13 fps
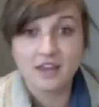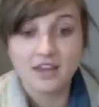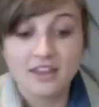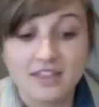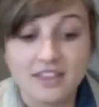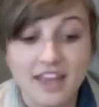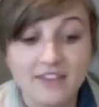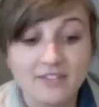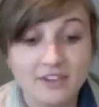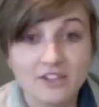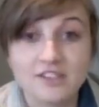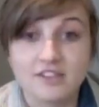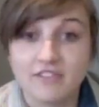The
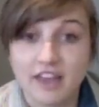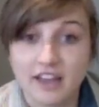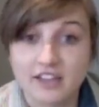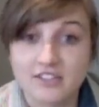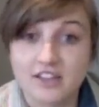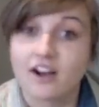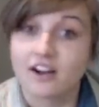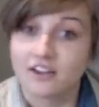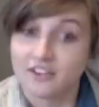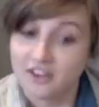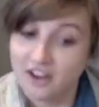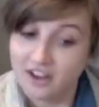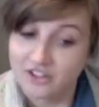adverse effects are
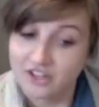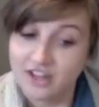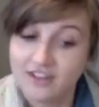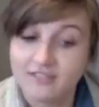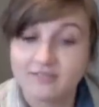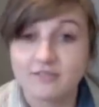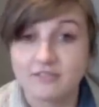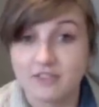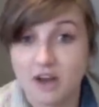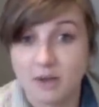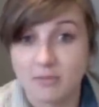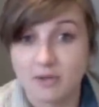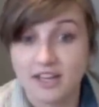nausea,
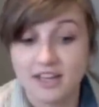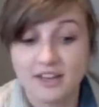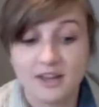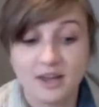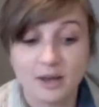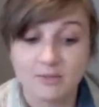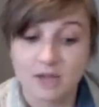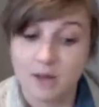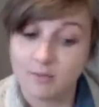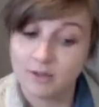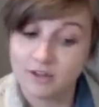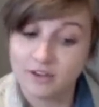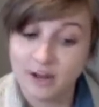vomiting,
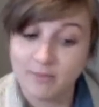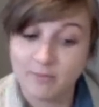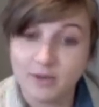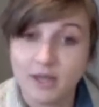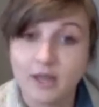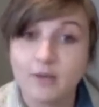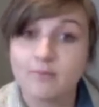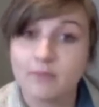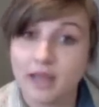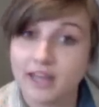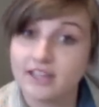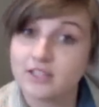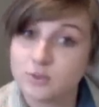abdominal cramping,
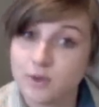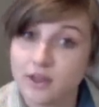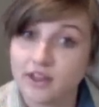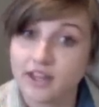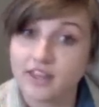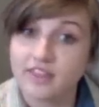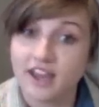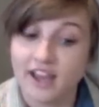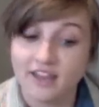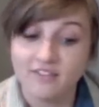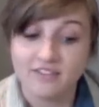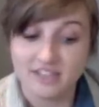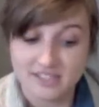pain and swelling at the
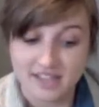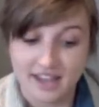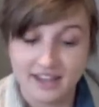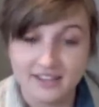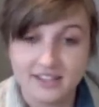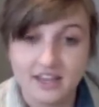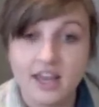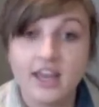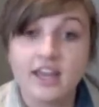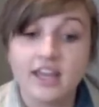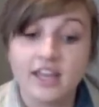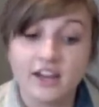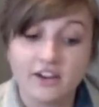IV site,
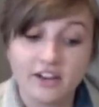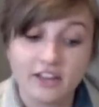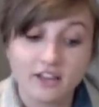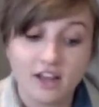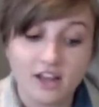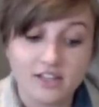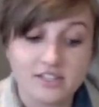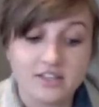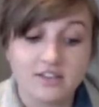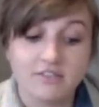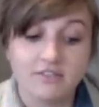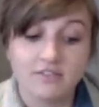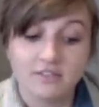hearing loss,
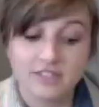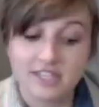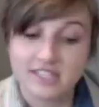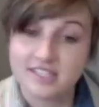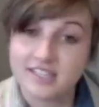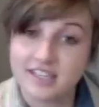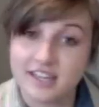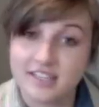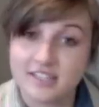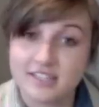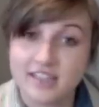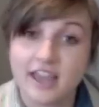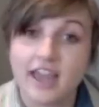
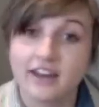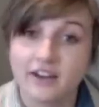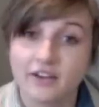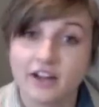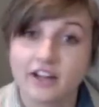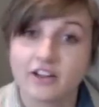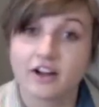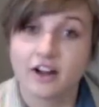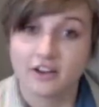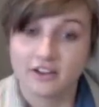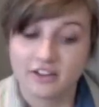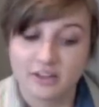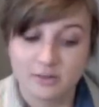dizziness, and irregular
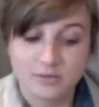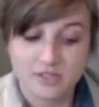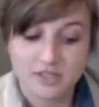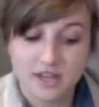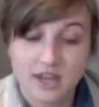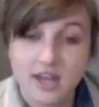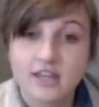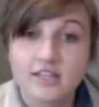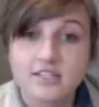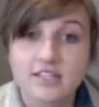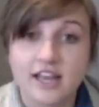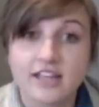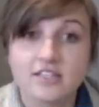heart rhythms.
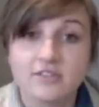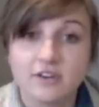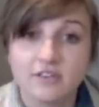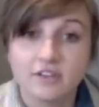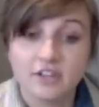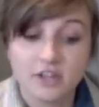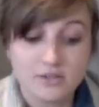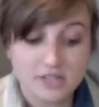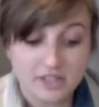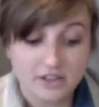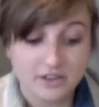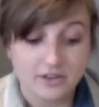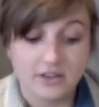Signs of overdose
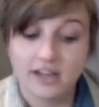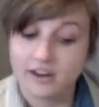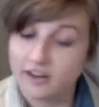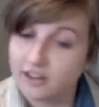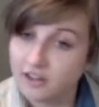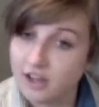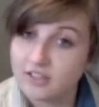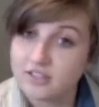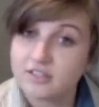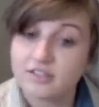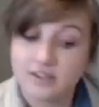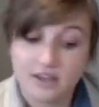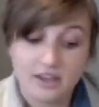include hearing
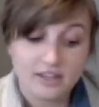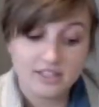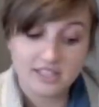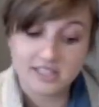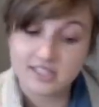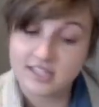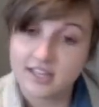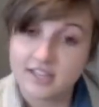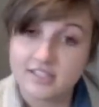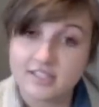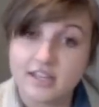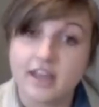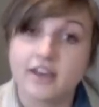loss,
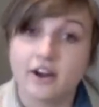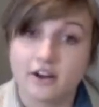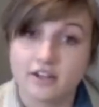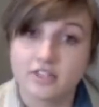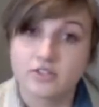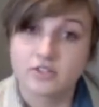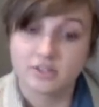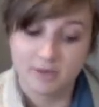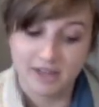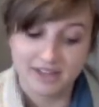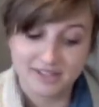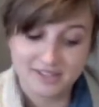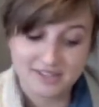dizziness, and heart
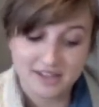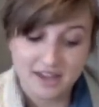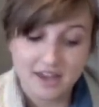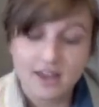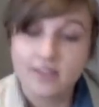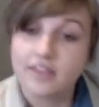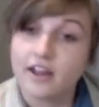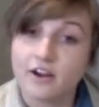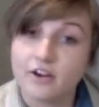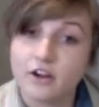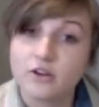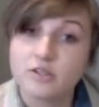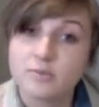dysrhythmias. There
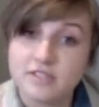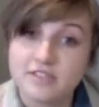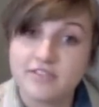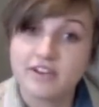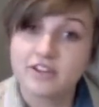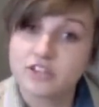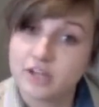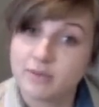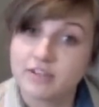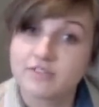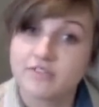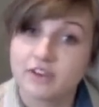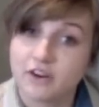are no specific
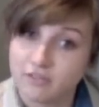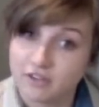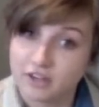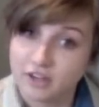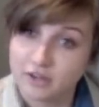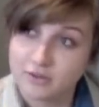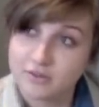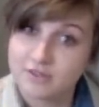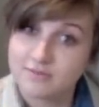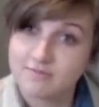treatments for overdose.